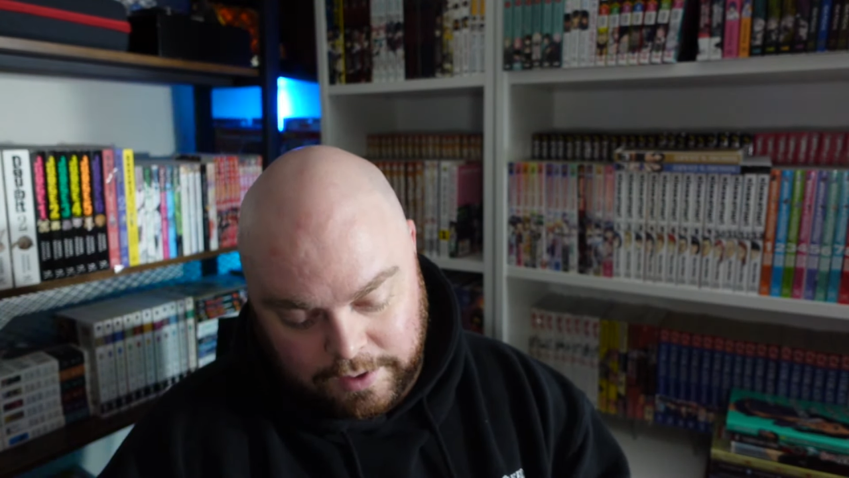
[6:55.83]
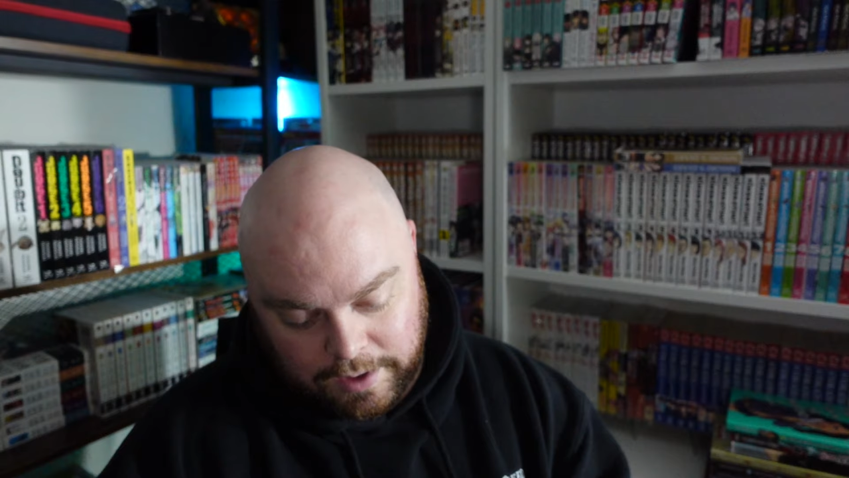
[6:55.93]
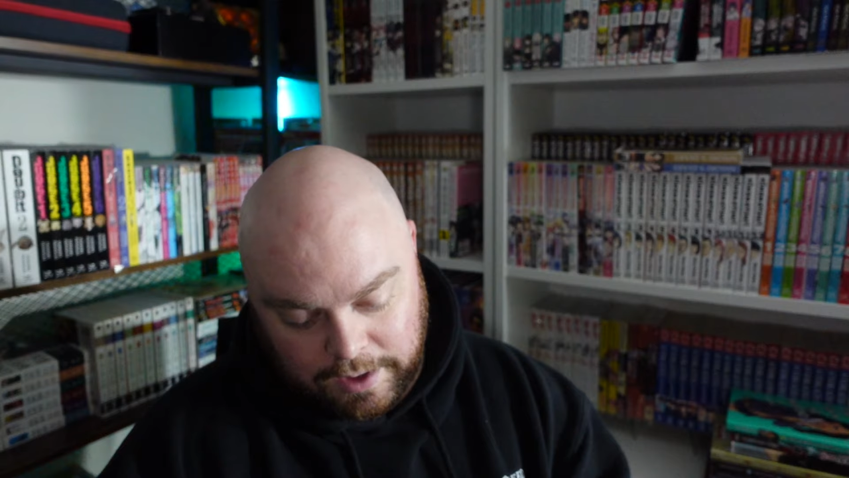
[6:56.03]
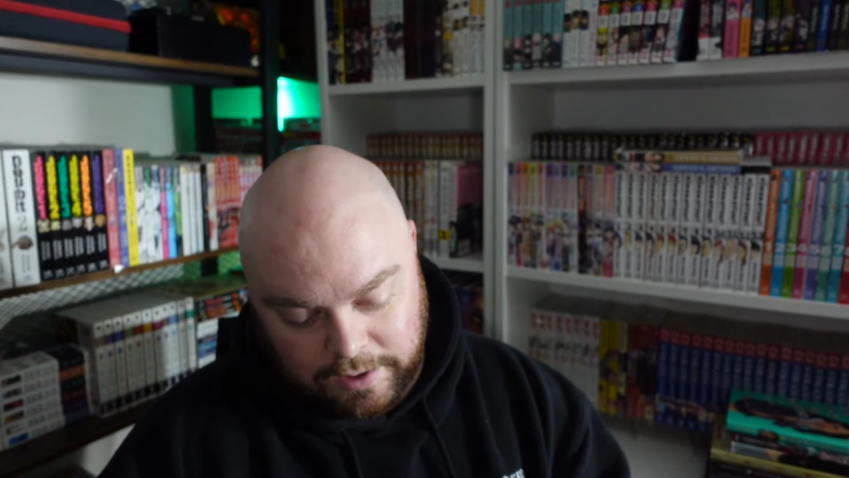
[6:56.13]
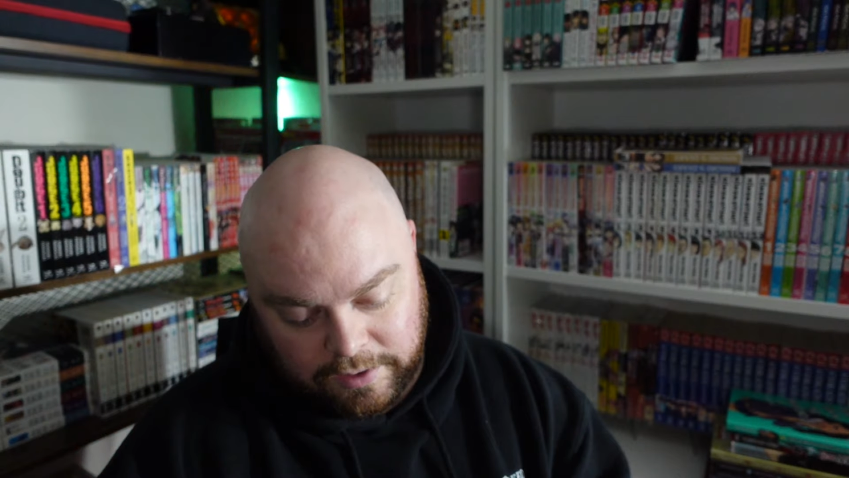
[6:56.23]

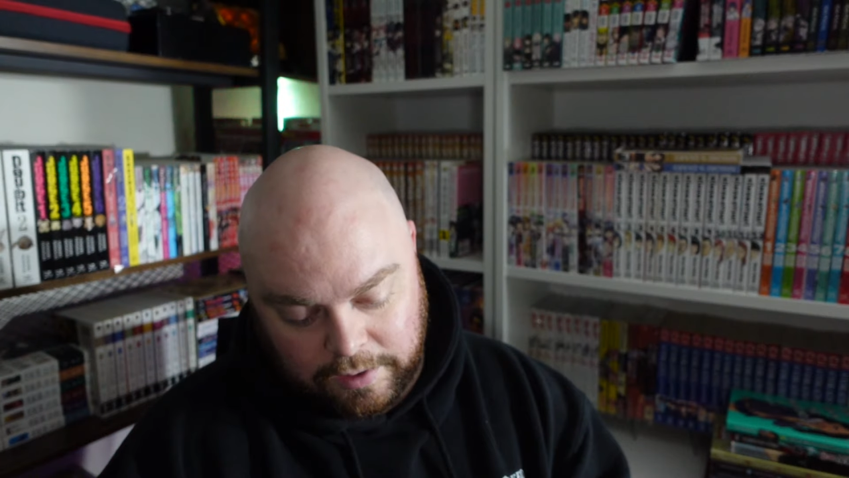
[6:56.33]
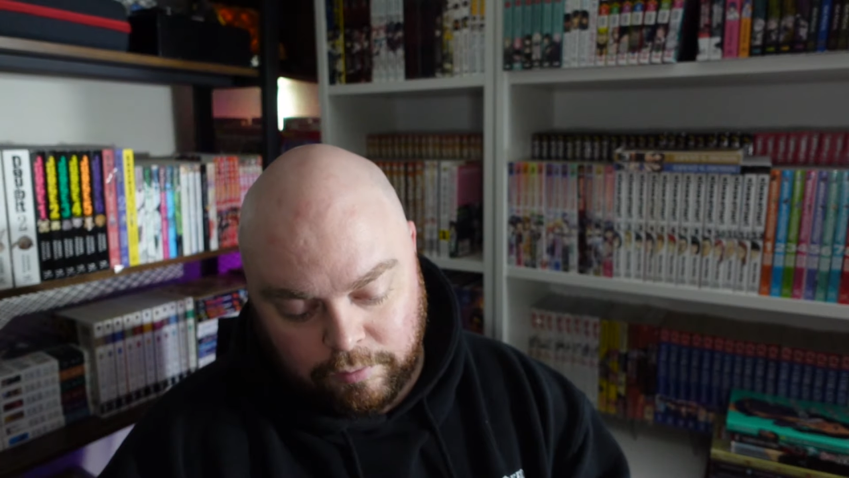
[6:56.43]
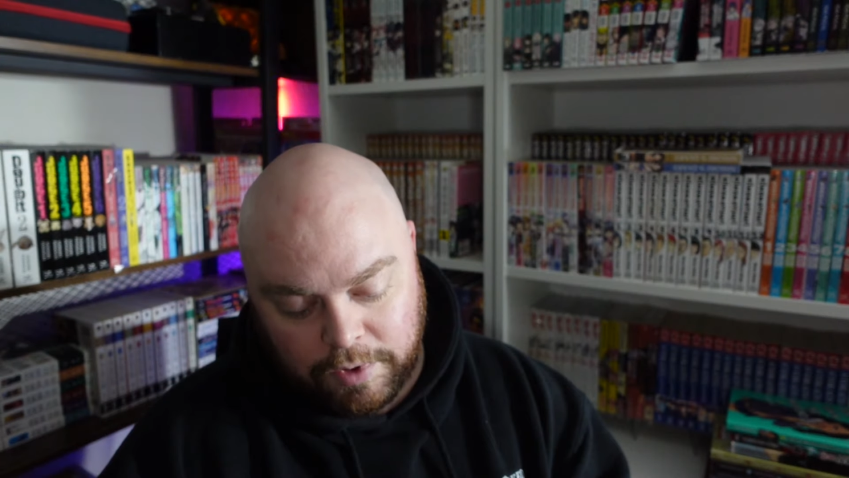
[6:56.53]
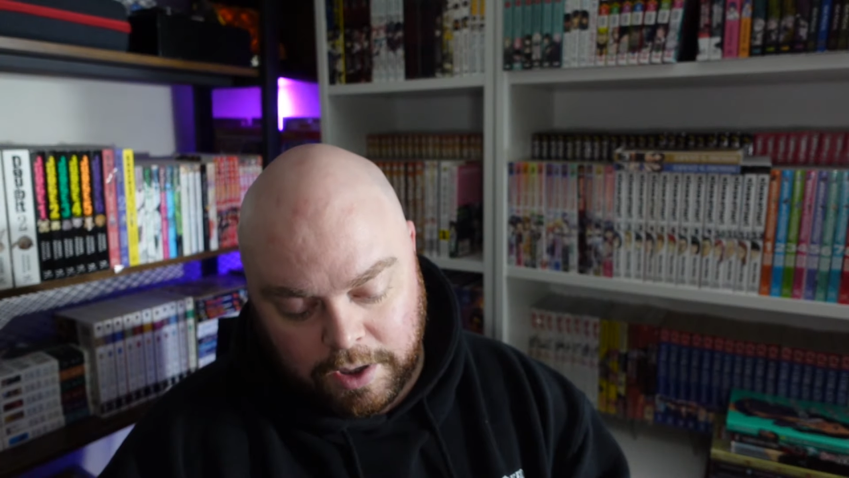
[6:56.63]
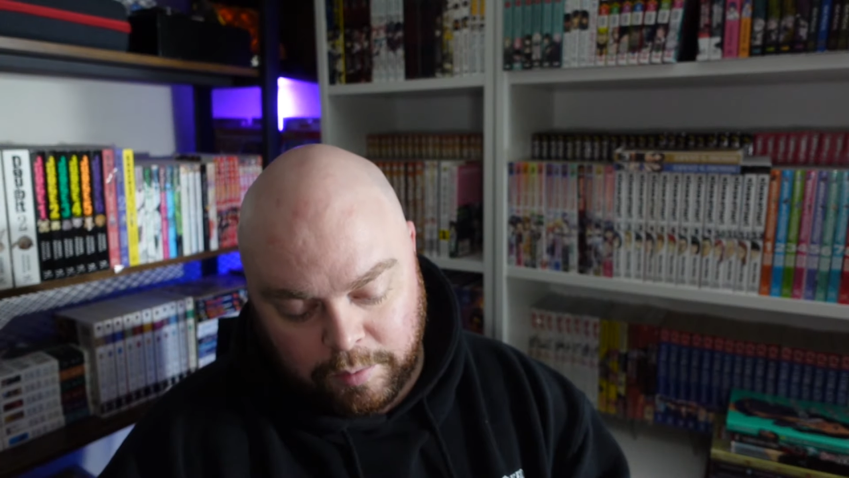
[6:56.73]
And I did
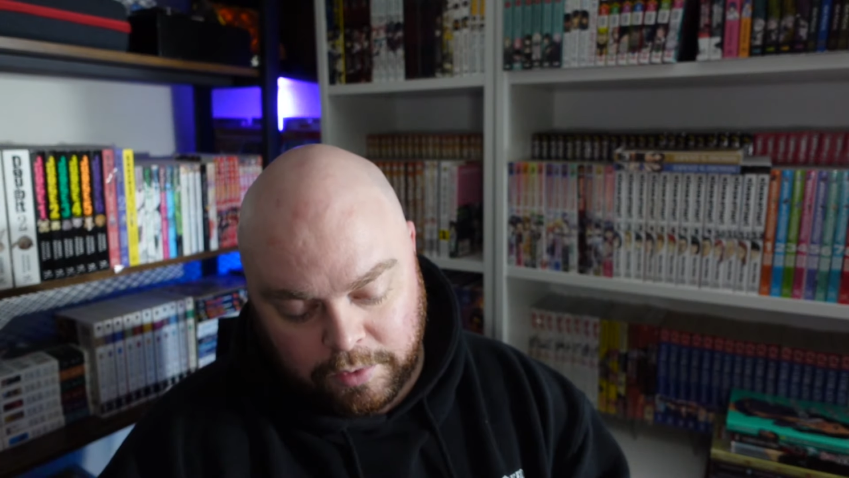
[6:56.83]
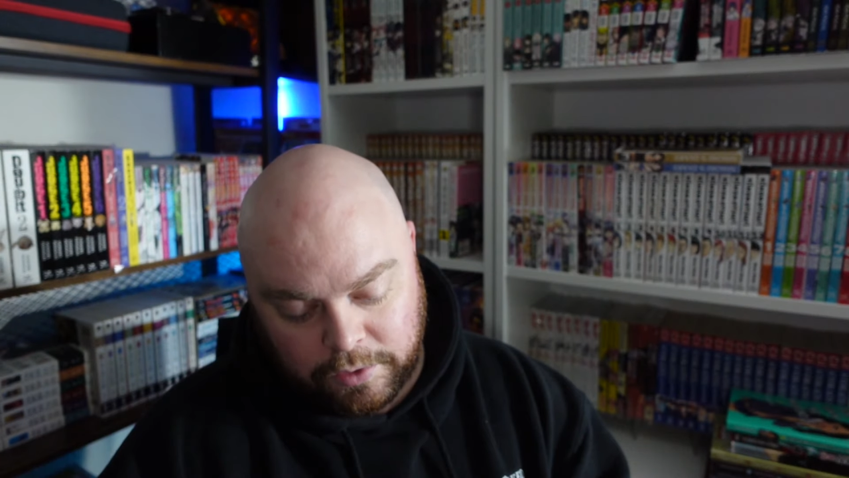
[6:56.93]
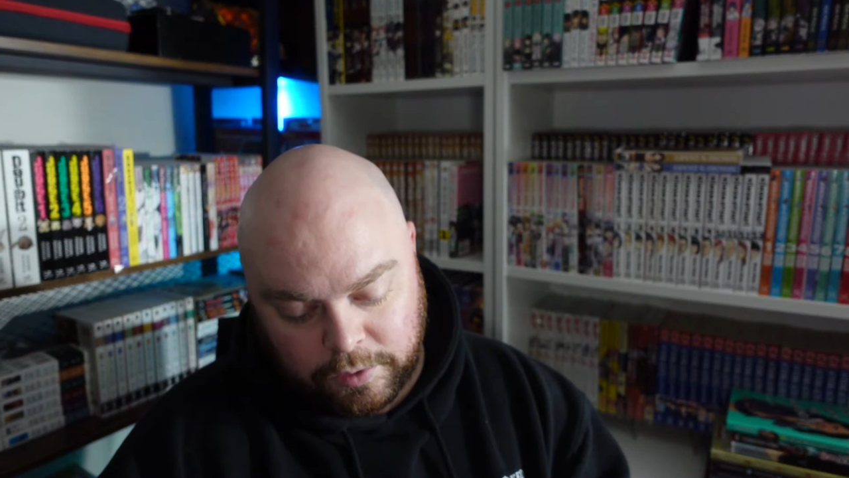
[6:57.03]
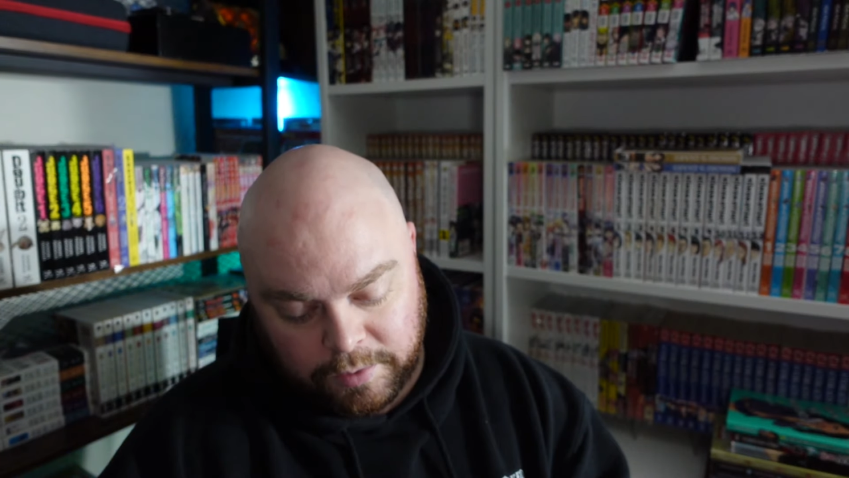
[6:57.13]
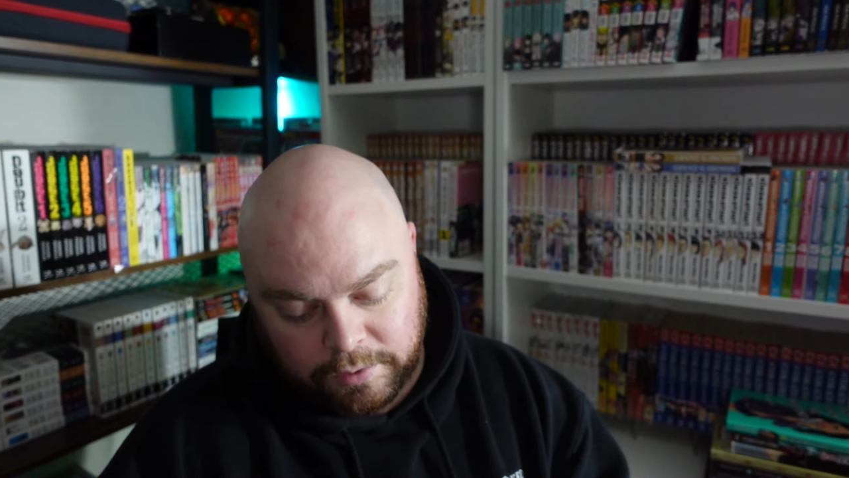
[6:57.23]
read up a
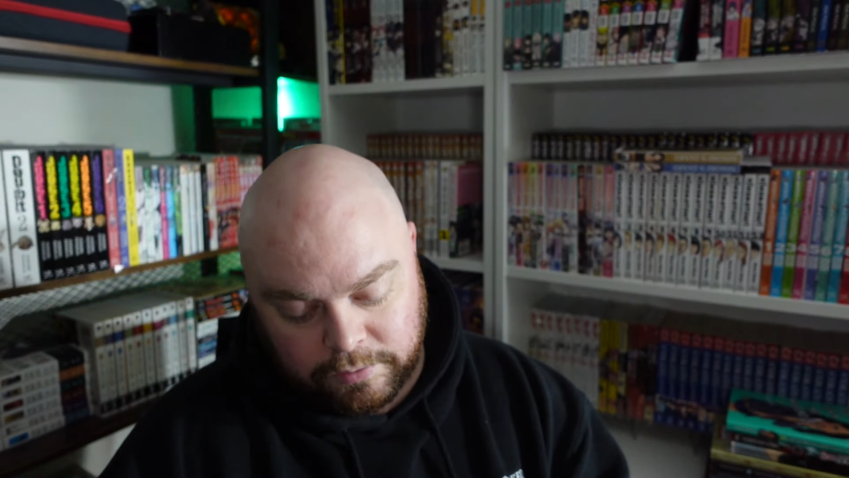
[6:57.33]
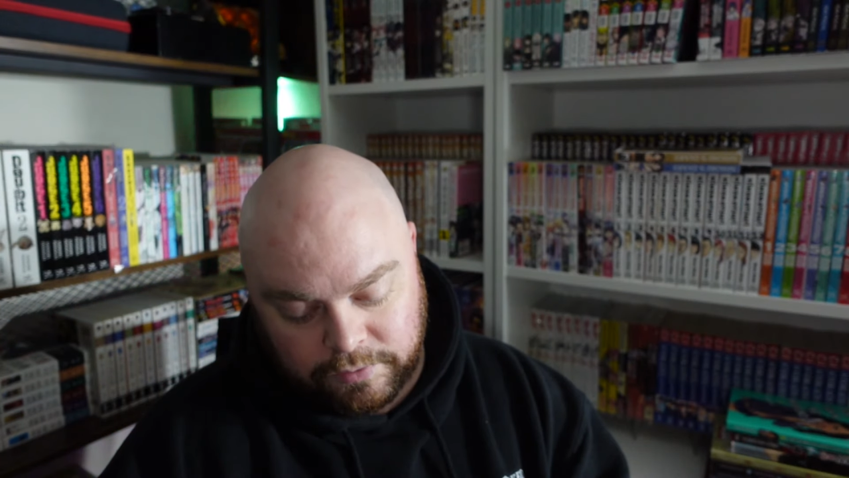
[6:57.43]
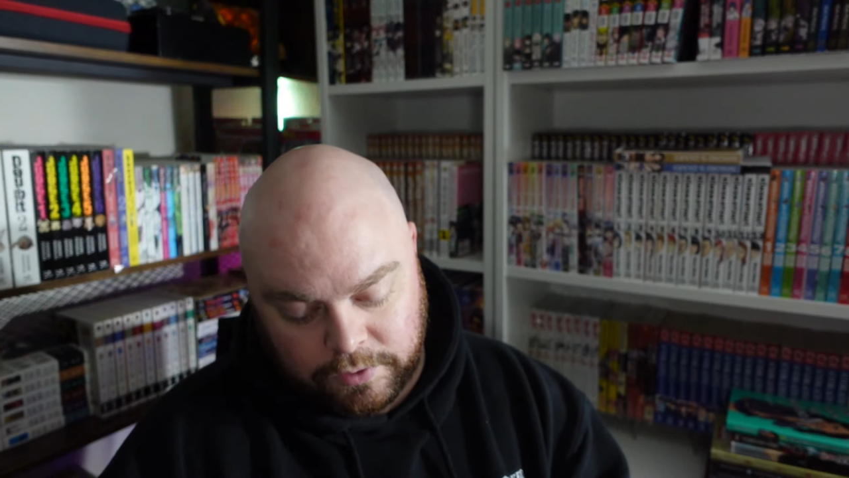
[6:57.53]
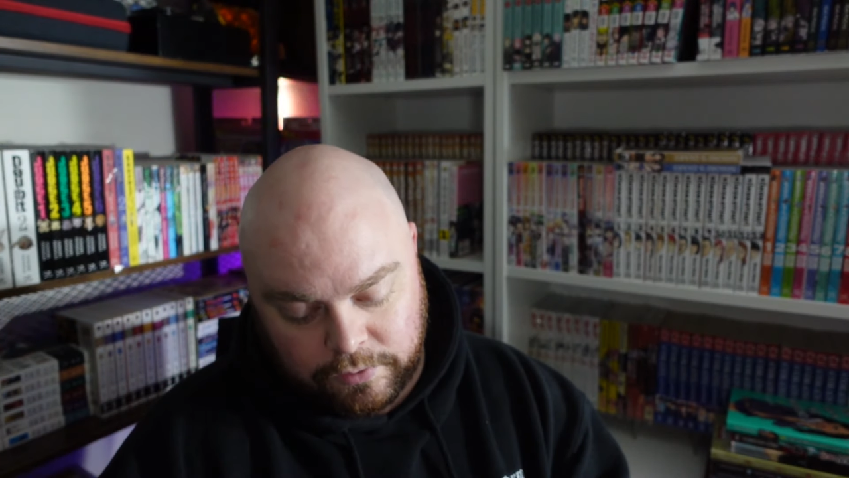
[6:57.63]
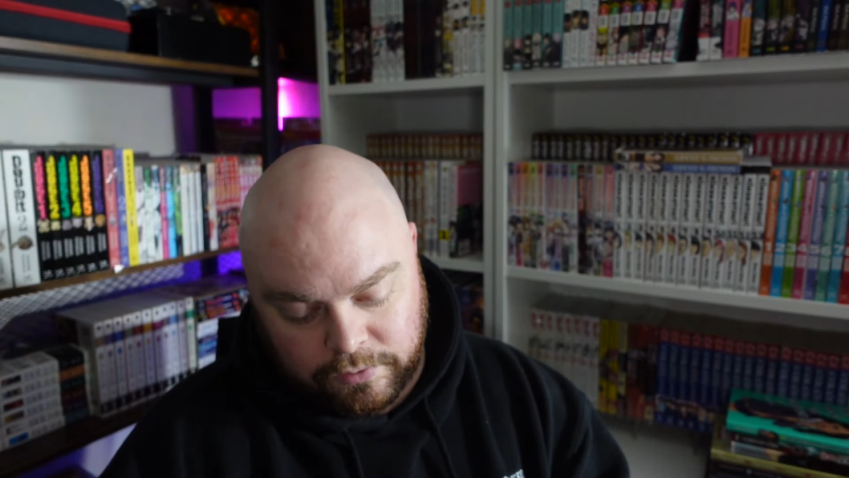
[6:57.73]
little bit of
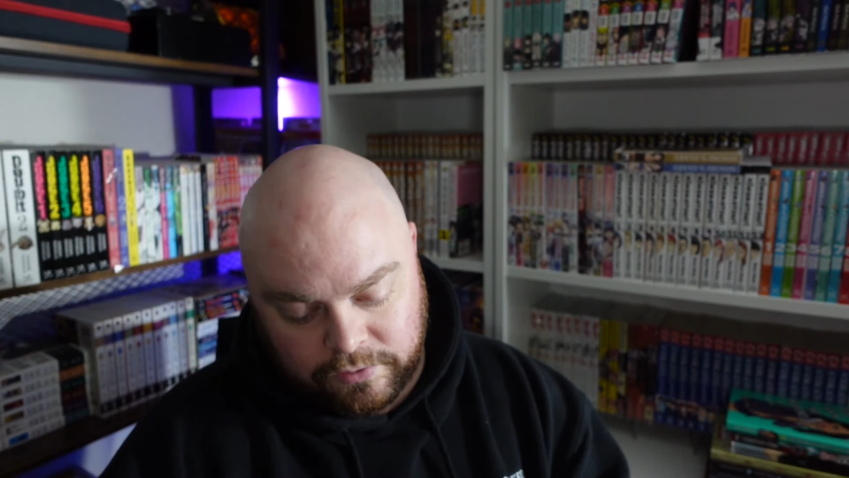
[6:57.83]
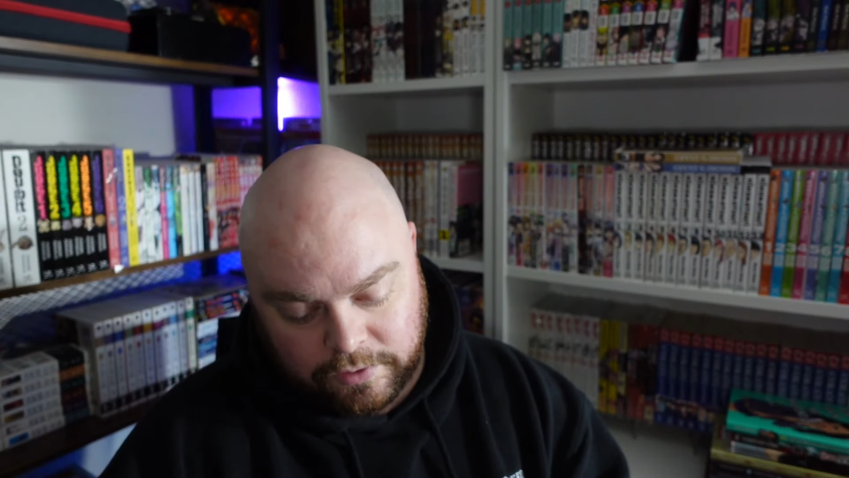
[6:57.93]
reviews